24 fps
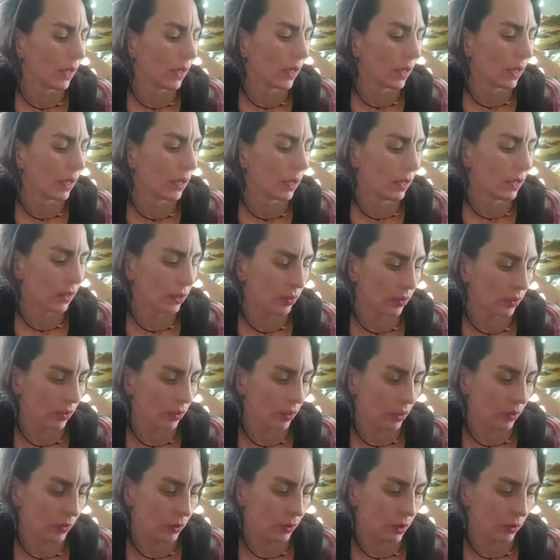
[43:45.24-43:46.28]
I think there are a
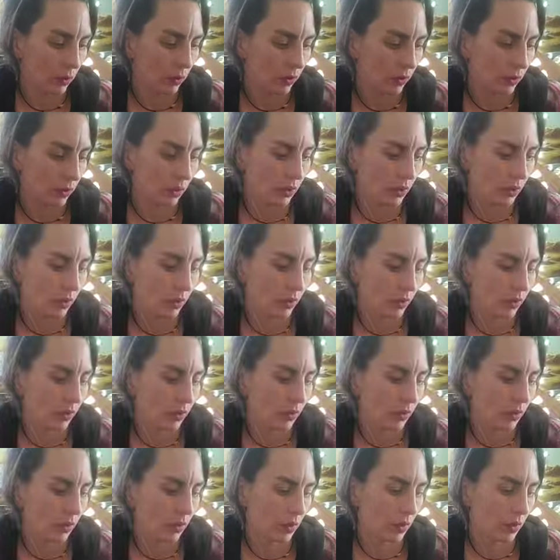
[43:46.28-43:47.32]
lot of people too
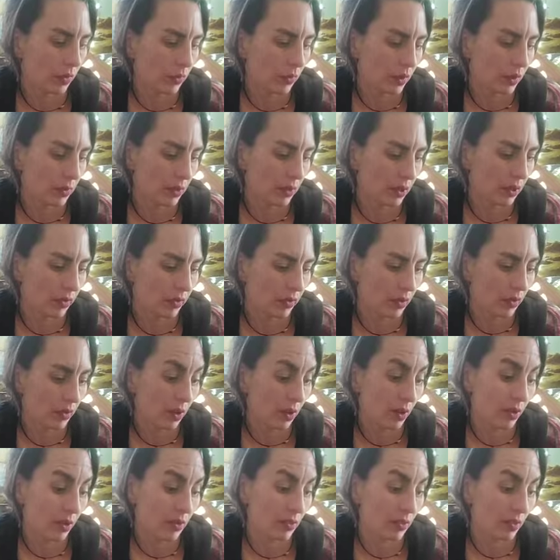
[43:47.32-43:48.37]
who, especially if they're
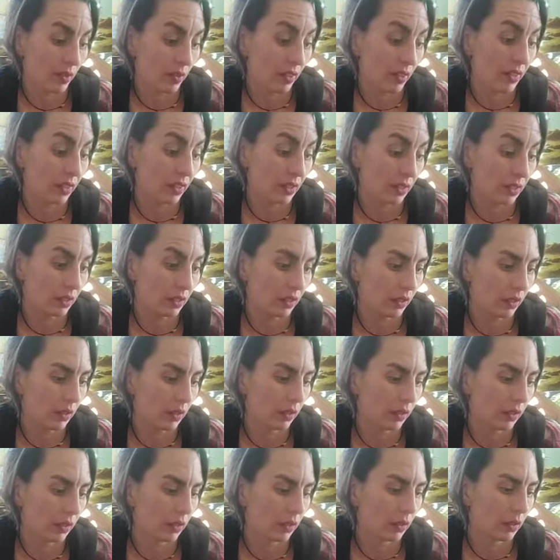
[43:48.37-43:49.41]
not authentic,
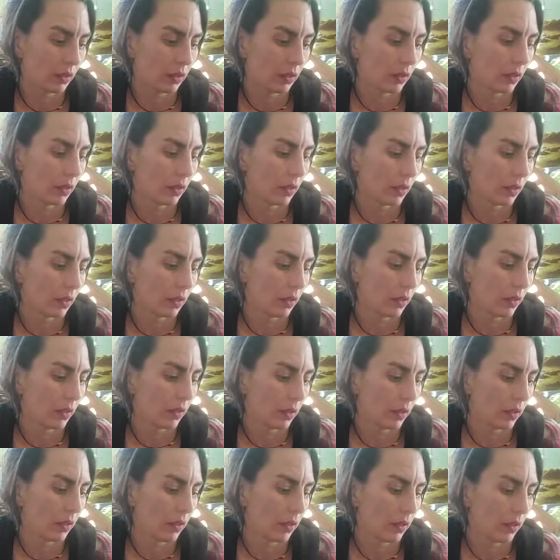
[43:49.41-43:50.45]

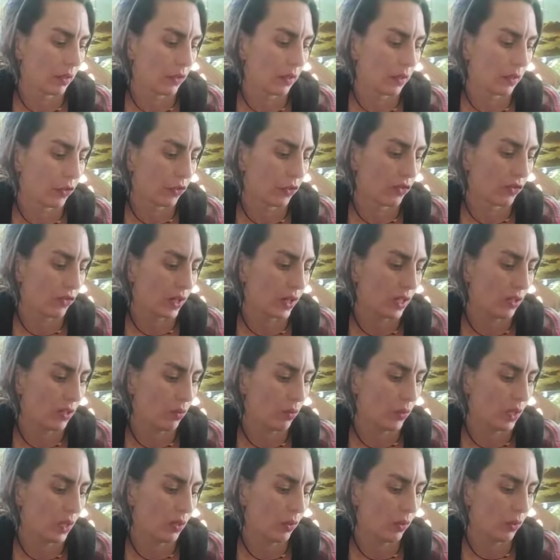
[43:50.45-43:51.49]
and they're afraid to
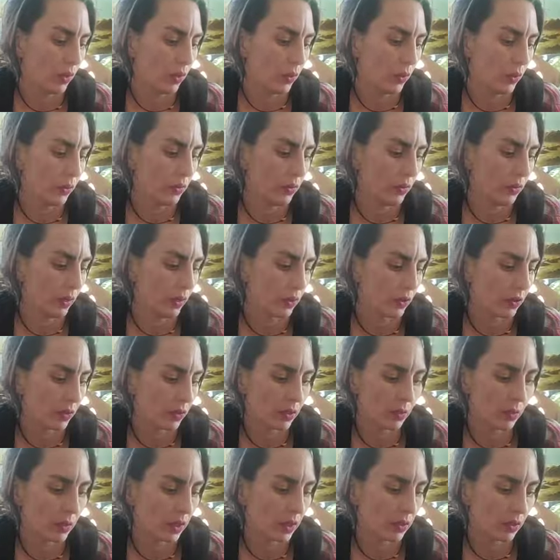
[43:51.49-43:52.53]
be alone. That showed
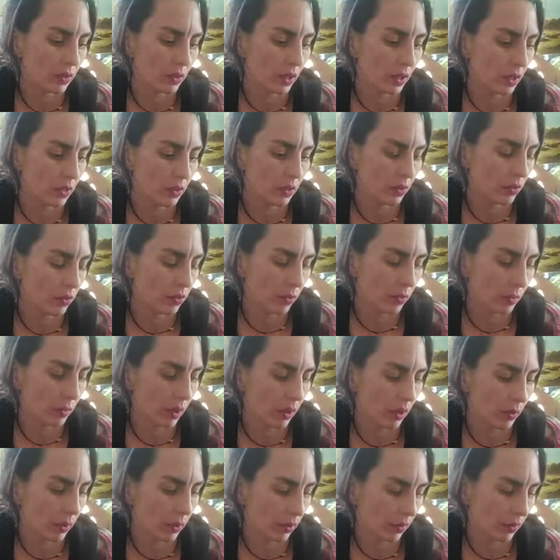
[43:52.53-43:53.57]
up yesterday too, something
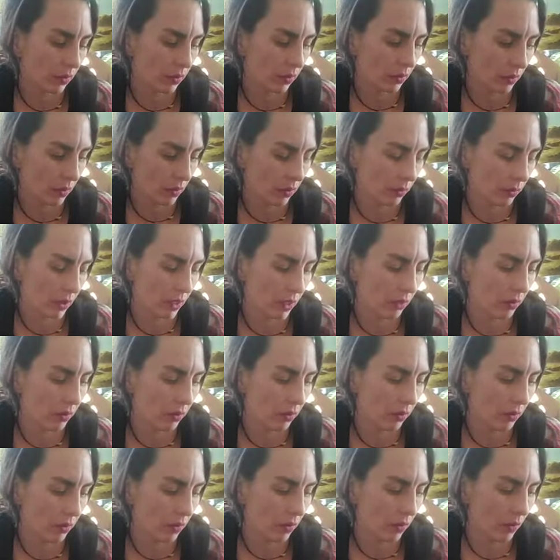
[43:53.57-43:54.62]
about
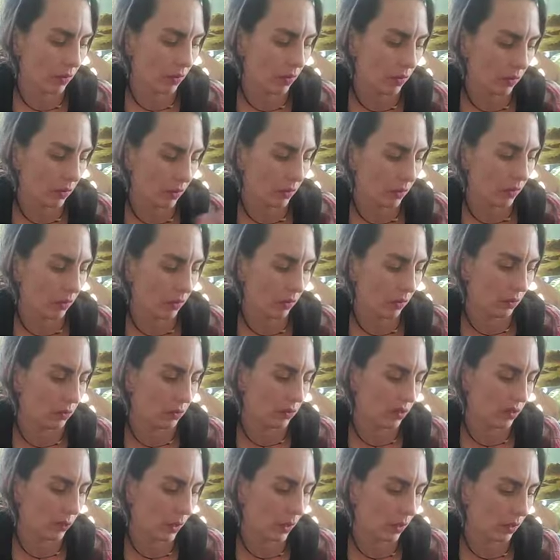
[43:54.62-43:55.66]
being in the alone
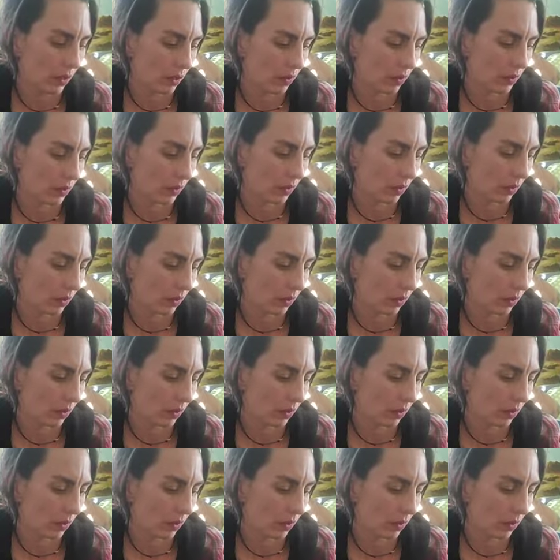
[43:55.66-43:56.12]
space.